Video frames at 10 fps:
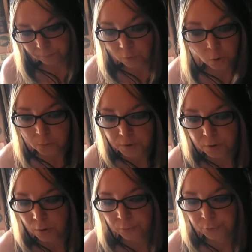No one
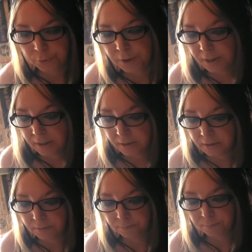knows your
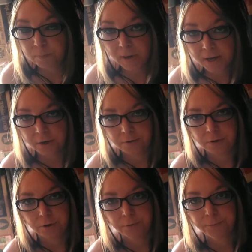needs better than you.